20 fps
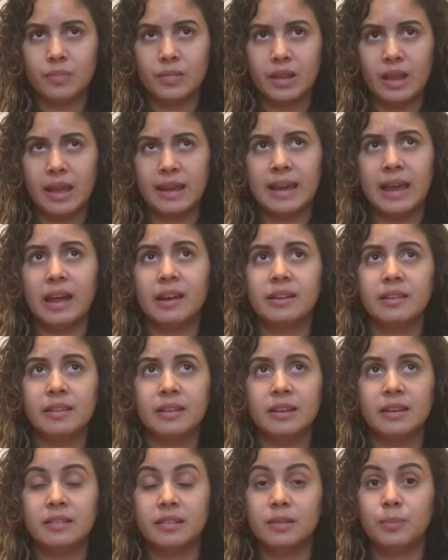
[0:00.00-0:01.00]
I
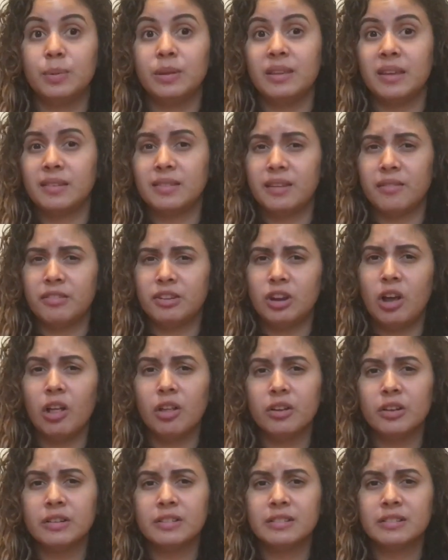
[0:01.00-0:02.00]
calculated to be like
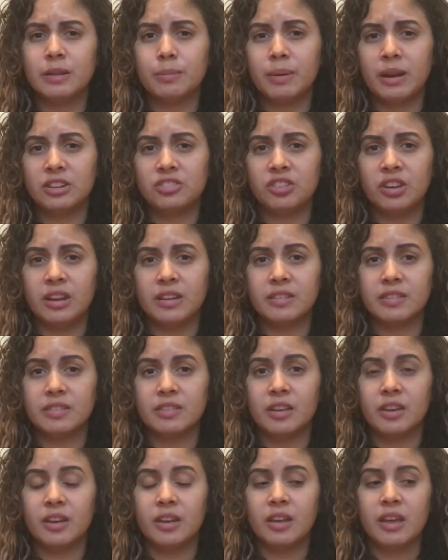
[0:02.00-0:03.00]
$7. Did by chance
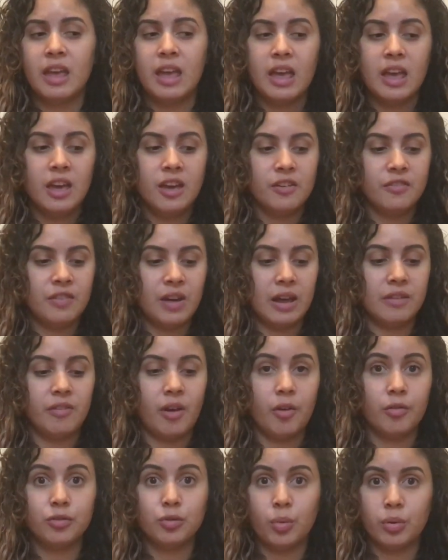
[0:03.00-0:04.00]
the 5
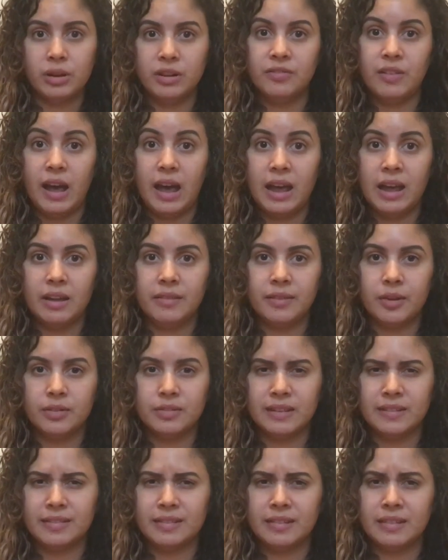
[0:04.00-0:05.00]
off 25? I was
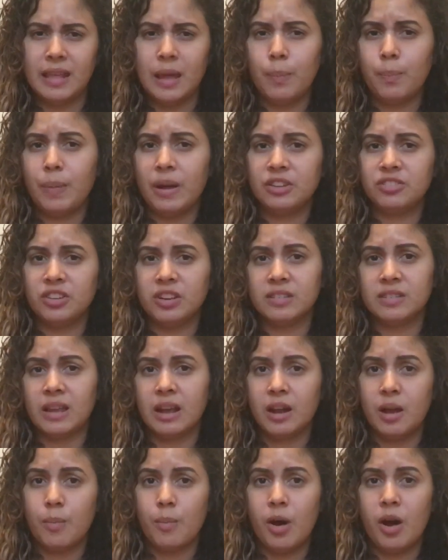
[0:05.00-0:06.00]
like, did that by chance not
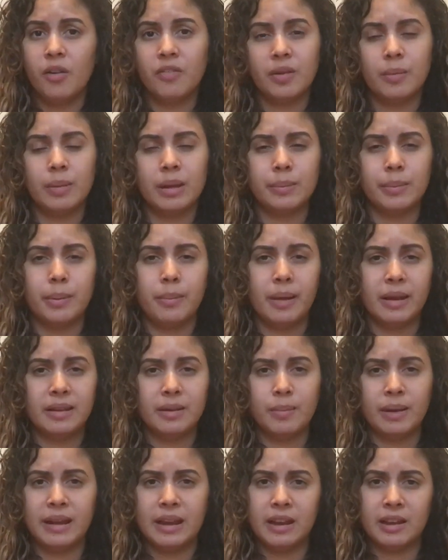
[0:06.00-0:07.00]
come off? I'm like, maybe I did
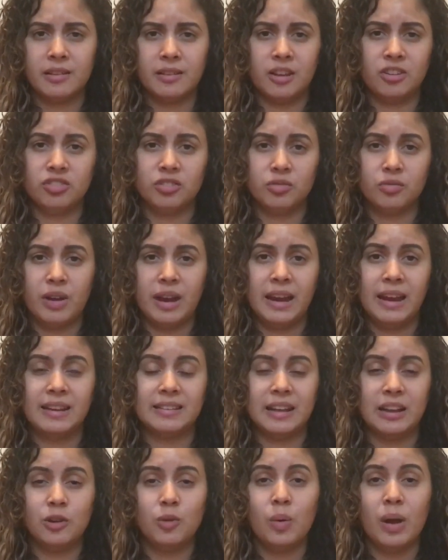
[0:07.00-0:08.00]
my calculation right, because
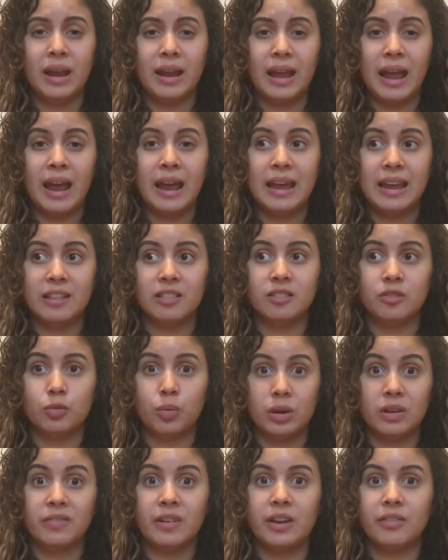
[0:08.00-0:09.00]
I knew I hit
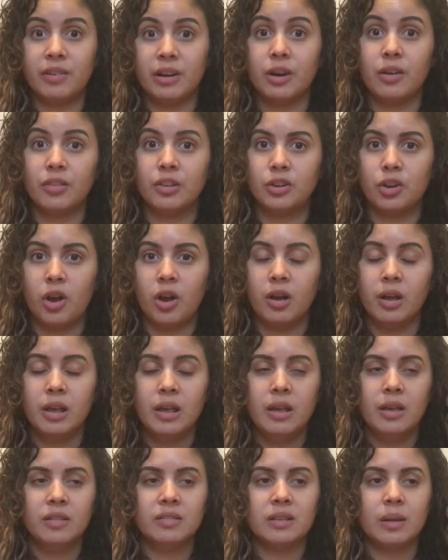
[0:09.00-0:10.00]
25 right on the dot.
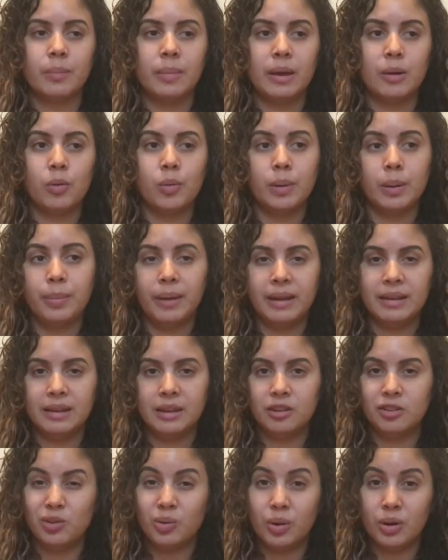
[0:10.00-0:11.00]
So I'm like, well, maybe I
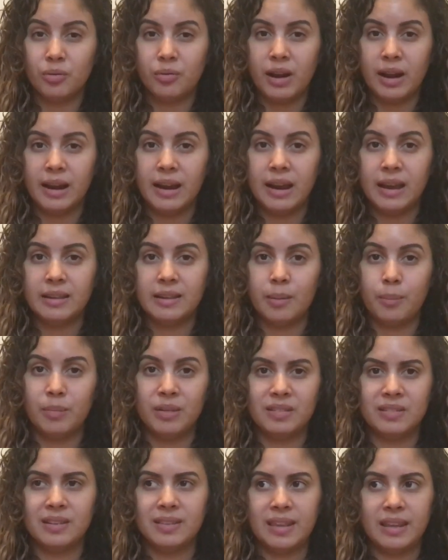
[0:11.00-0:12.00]
didn't do it right, and I'm
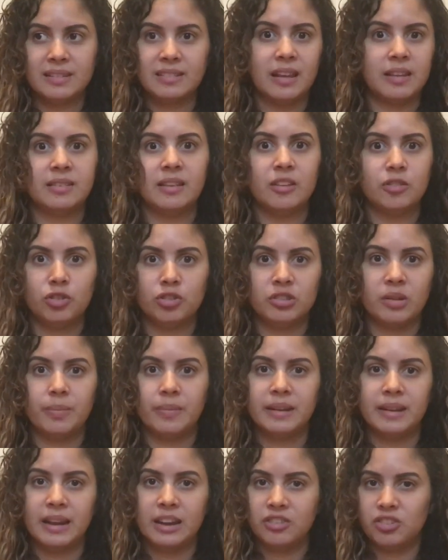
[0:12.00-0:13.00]
missing like 10 cents or something,
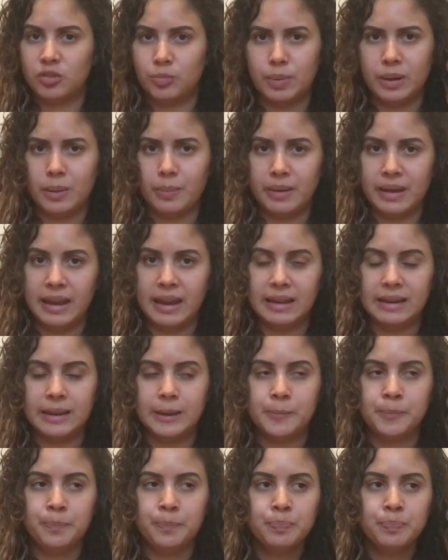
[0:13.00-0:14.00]
and I can just pick up the candy.
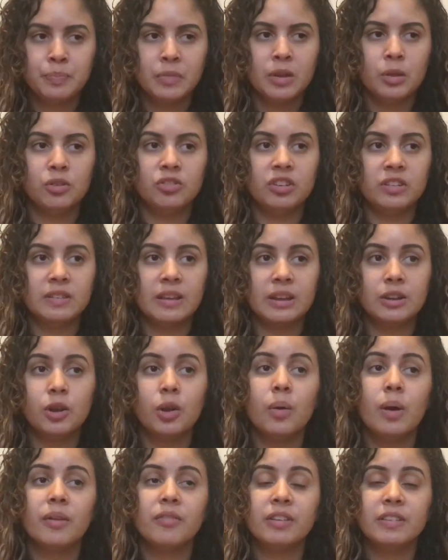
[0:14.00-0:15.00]
She's like, no,
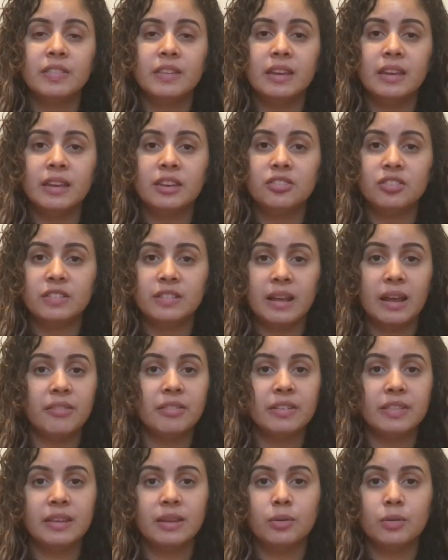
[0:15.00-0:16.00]
everything. She said
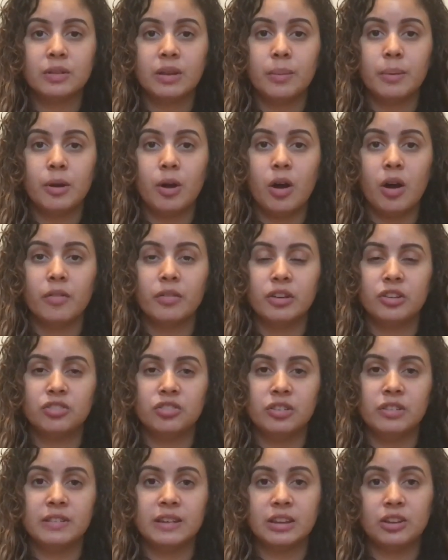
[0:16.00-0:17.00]
everything was coming off, and
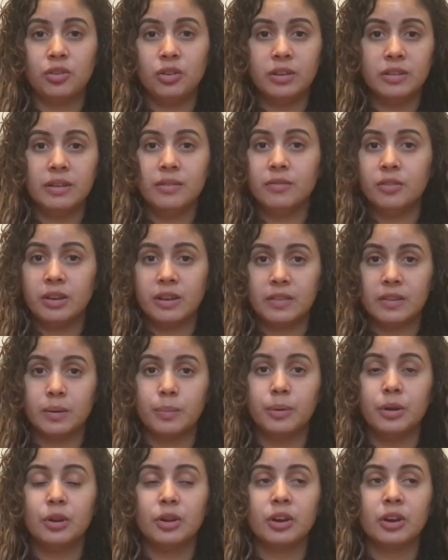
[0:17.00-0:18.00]
she's like, you can even look at the
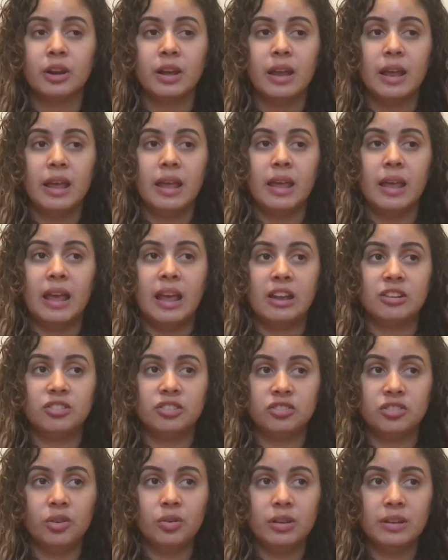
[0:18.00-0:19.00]
computer. And she
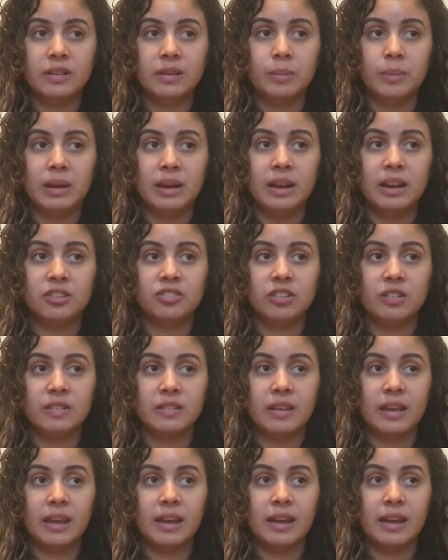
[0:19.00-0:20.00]
showed it to me, and she's
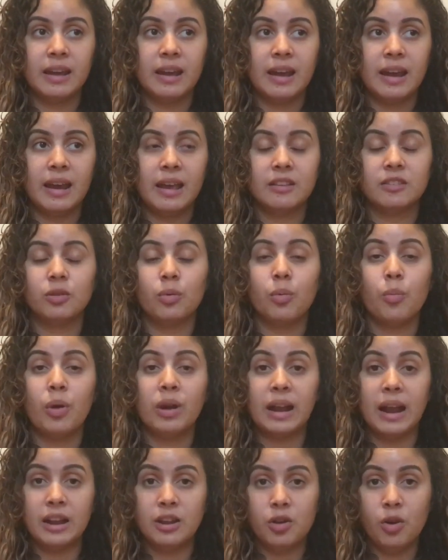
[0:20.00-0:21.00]
like, so what
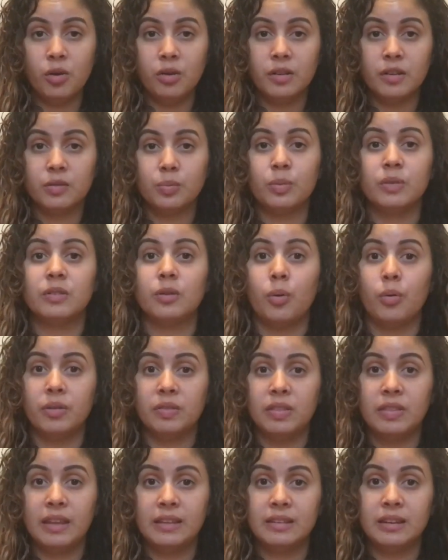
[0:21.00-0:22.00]
I noticed was the only
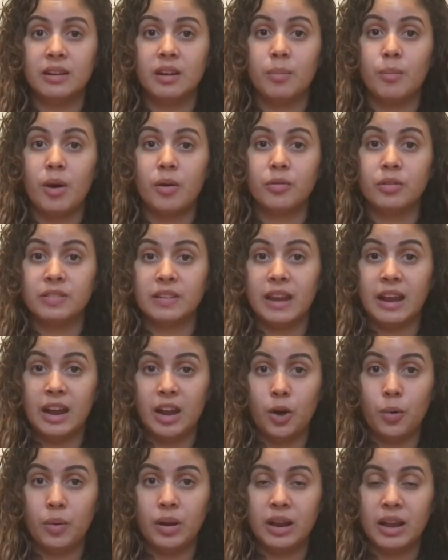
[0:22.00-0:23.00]
thing that didn't come off was the
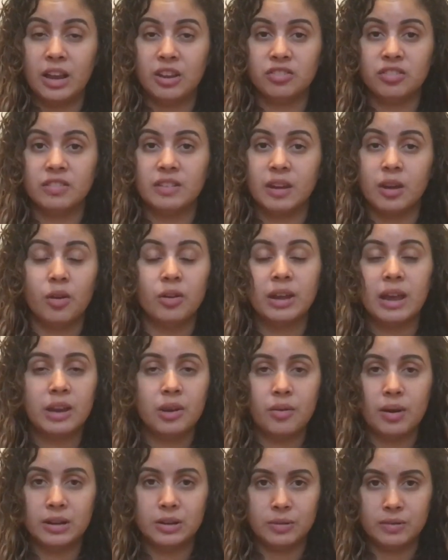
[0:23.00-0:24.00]
Airwick. And she's like, oh yeah, no,
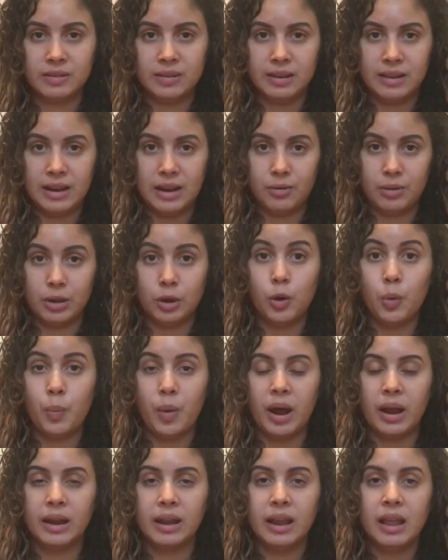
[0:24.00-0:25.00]
I don't see an Airwick
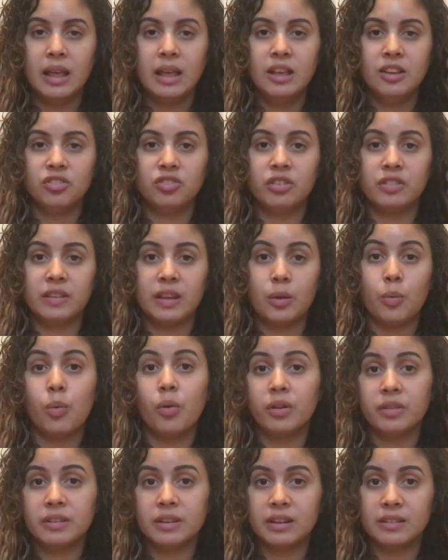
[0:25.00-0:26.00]
coupon. She's like, well,
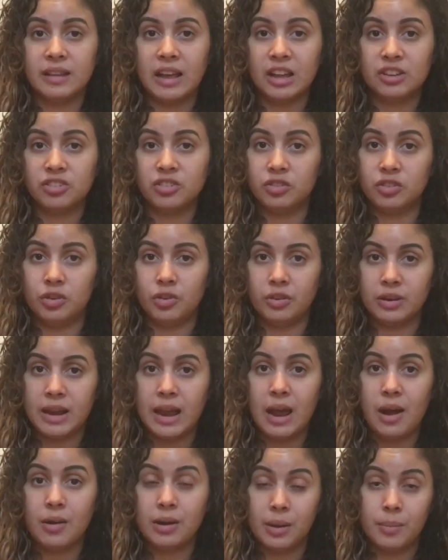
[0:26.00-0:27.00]
is it attaching to your
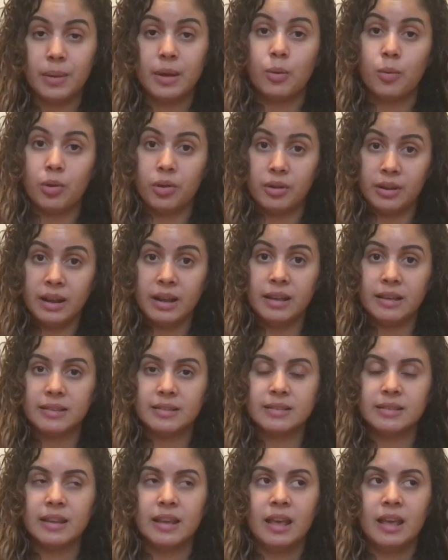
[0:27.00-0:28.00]
account? And I'm like, well, it is.